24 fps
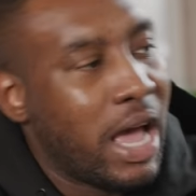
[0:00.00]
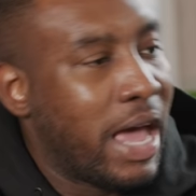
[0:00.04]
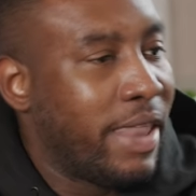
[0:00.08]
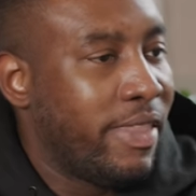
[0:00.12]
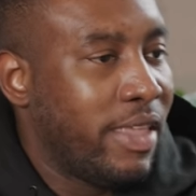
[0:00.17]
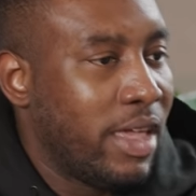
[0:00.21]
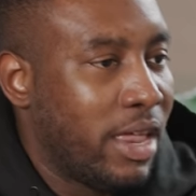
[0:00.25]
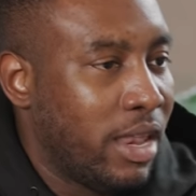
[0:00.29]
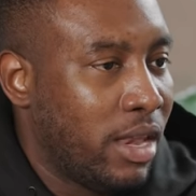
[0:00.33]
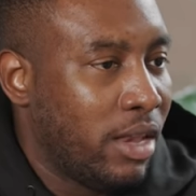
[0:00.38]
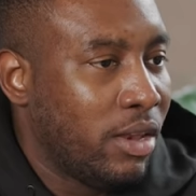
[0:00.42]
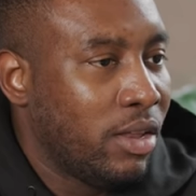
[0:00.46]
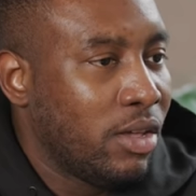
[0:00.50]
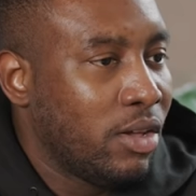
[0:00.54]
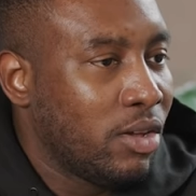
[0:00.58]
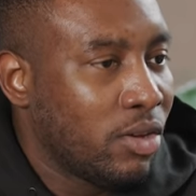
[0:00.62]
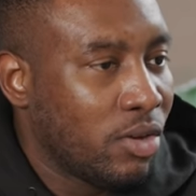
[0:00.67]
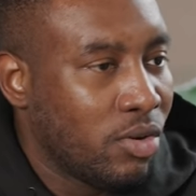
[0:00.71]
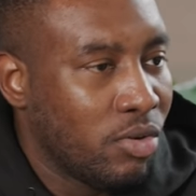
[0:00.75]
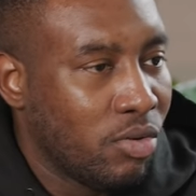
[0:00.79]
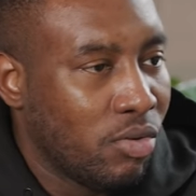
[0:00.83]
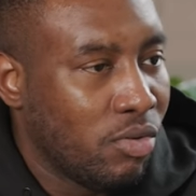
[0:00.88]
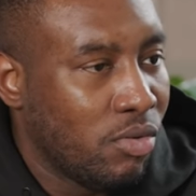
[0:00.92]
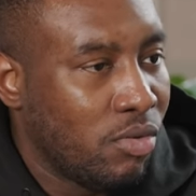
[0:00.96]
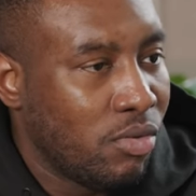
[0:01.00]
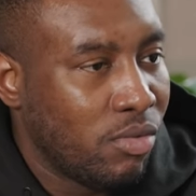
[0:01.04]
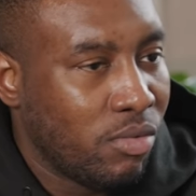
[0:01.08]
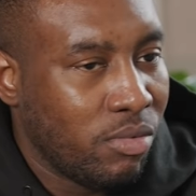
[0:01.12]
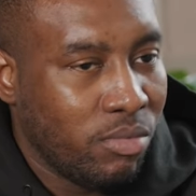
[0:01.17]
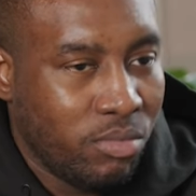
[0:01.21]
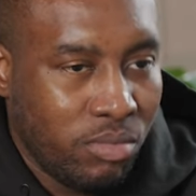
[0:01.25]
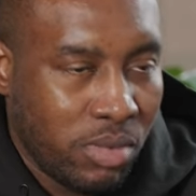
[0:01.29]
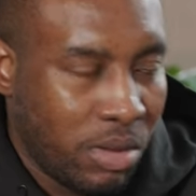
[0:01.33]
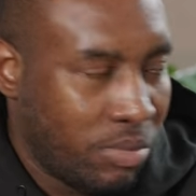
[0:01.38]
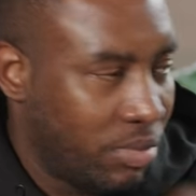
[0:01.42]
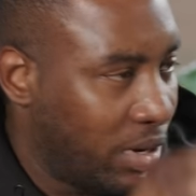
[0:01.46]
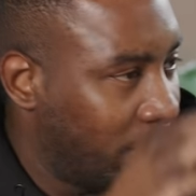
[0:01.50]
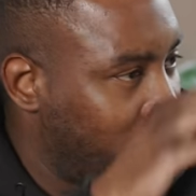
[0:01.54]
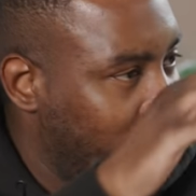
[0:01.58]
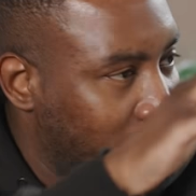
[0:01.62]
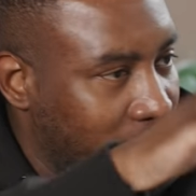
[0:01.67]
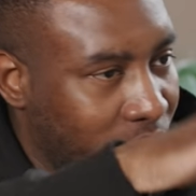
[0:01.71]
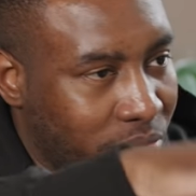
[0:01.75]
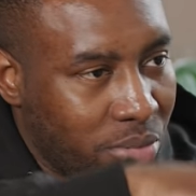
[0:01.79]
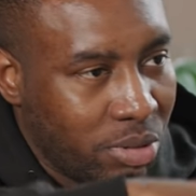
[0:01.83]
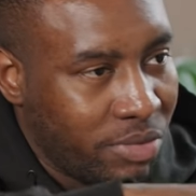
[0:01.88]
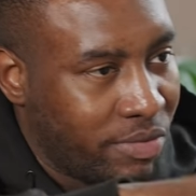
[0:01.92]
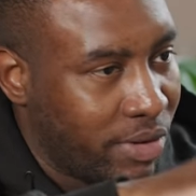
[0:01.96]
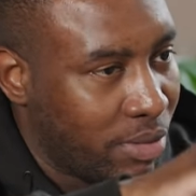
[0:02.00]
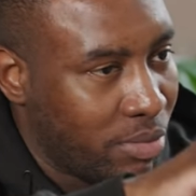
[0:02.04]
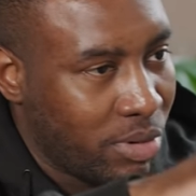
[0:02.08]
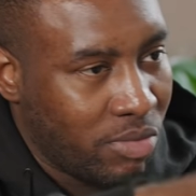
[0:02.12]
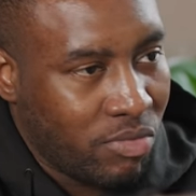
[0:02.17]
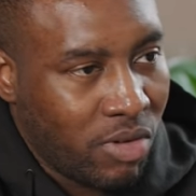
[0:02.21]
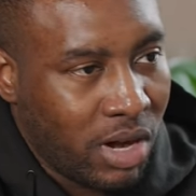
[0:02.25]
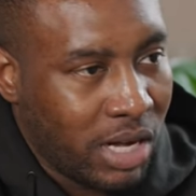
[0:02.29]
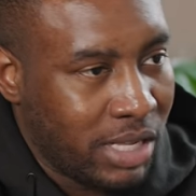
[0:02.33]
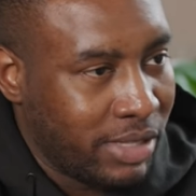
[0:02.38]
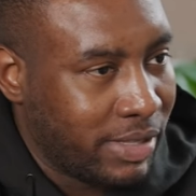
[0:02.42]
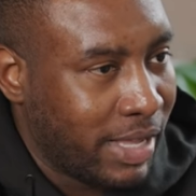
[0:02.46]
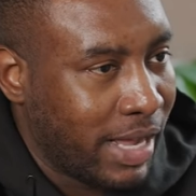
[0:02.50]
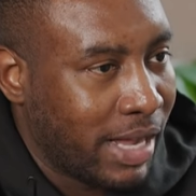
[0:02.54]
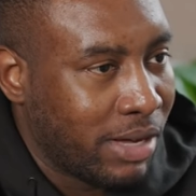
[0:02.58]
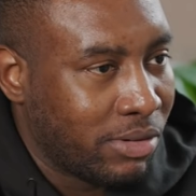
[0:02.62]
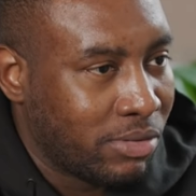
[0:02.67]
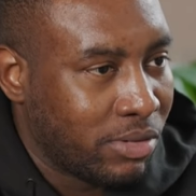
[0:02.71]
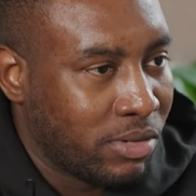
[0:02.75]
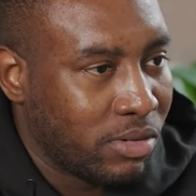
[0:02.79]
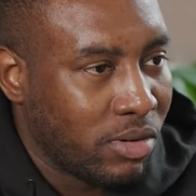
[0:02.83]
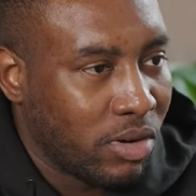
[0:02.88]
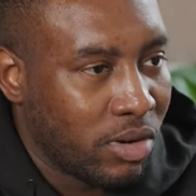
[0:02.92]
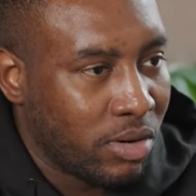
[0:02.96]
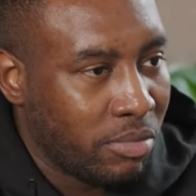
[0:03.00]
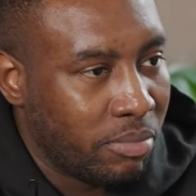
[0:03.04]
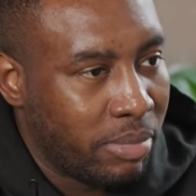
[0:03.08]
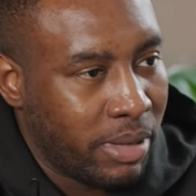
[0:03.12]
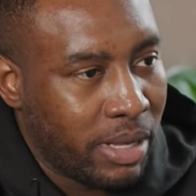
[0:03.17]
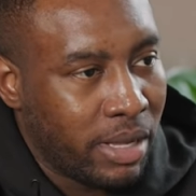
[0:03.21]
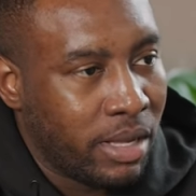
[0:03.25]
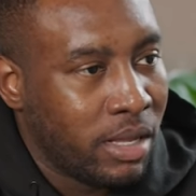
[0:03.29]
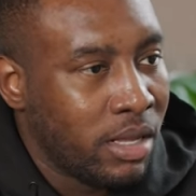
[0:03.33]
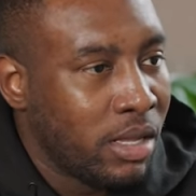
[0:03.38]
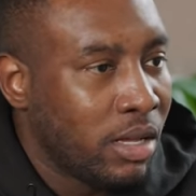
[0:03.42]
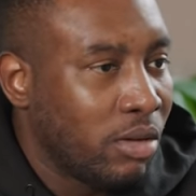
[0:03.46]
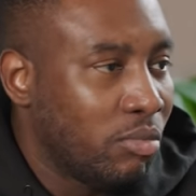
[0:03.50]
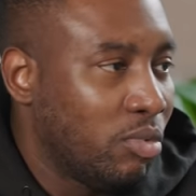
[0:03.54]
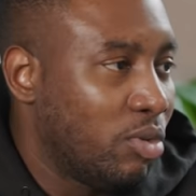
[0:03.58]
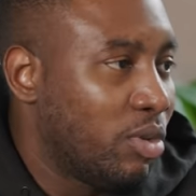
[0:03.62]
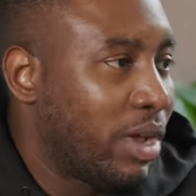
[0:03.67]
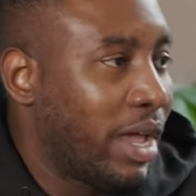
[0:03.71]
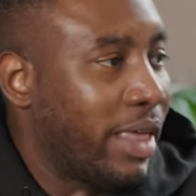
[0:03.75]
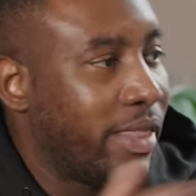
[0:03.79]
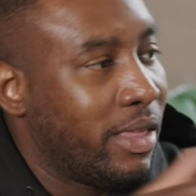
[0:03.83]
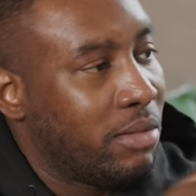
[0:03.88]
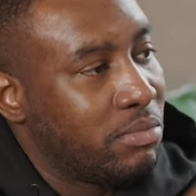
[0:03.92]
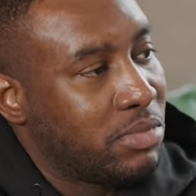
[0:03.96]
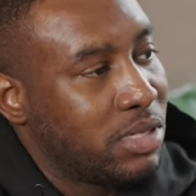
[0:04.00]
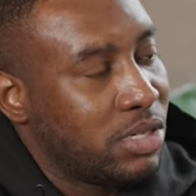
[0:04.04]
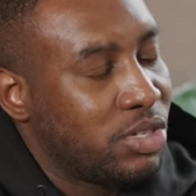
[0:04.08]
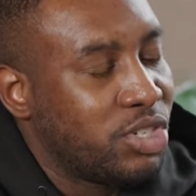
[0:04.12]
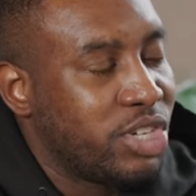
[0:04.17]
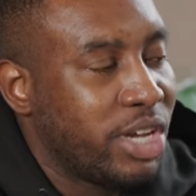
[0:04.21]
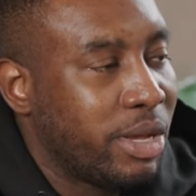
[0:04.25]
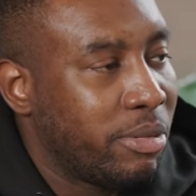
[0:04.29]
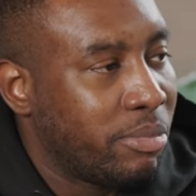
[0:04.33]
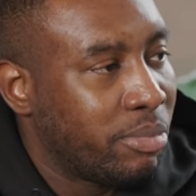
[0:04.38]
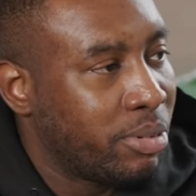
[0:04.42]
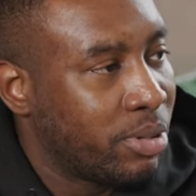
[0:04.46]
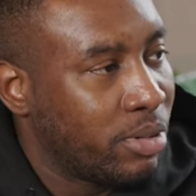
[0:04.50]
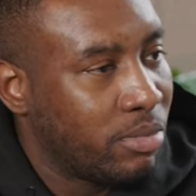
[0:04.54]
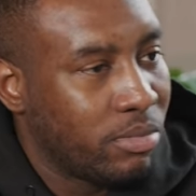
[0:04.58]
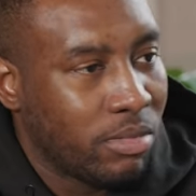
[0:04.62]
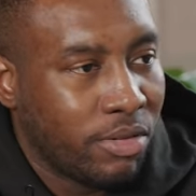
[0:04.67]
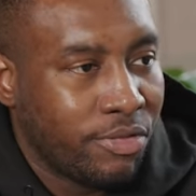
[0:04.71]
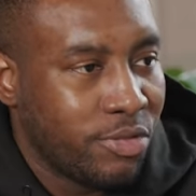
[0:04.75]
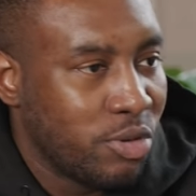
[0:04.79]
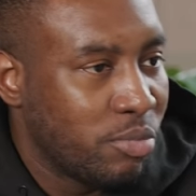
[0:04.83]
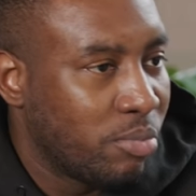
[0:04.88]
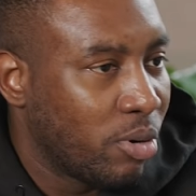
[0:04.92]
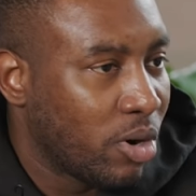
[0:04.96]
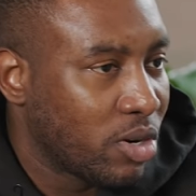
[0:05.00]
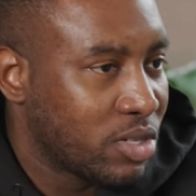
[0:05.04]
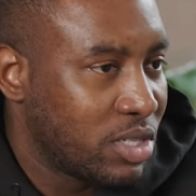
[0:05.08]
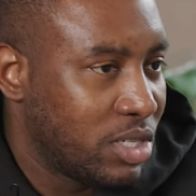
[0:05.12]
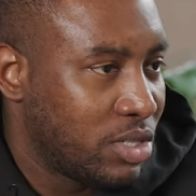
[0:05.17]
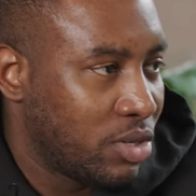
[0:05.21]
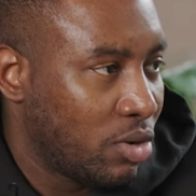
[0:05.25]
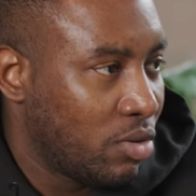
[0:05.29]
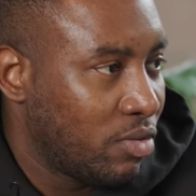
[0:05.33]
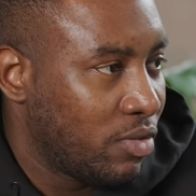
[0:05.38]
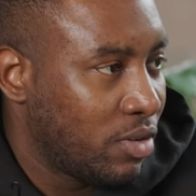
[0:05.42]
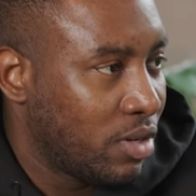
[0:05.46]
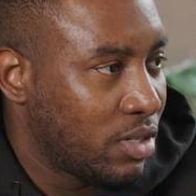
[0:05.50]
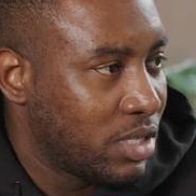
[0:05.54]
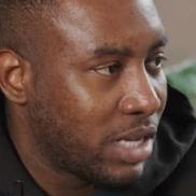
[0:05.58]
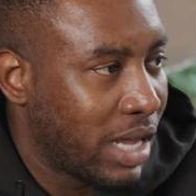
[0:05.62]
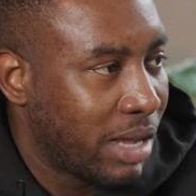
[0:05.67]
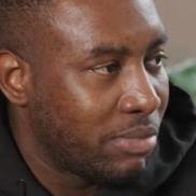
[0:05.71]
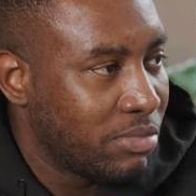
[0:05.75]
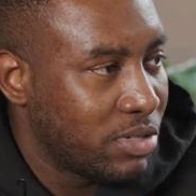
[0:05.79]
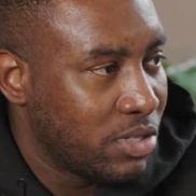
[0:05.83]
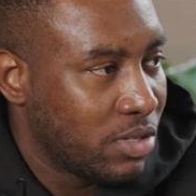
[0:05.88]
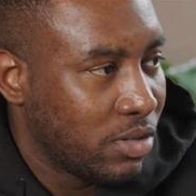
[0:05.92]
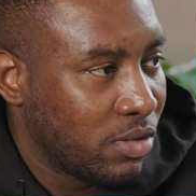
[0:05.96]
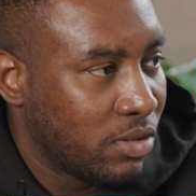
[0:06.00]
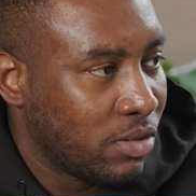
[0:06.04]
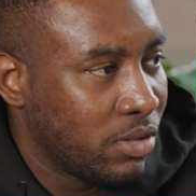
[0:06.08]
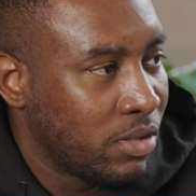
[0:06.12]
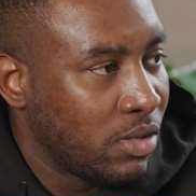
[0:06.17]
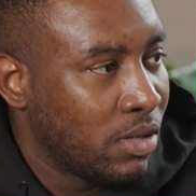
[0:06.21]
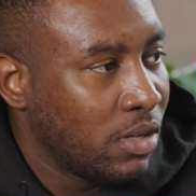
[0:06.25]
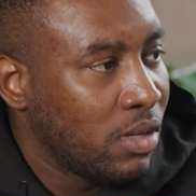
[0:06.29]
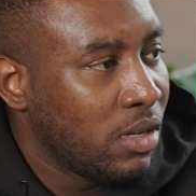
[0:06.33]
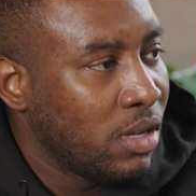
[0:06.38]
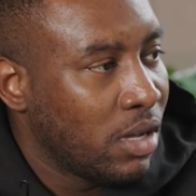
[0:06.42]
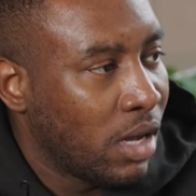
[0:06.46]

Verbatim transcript: and then cool, when we, if we're, we think we're running down on a bit, we'll get them to ship a few boxes over to Amazon.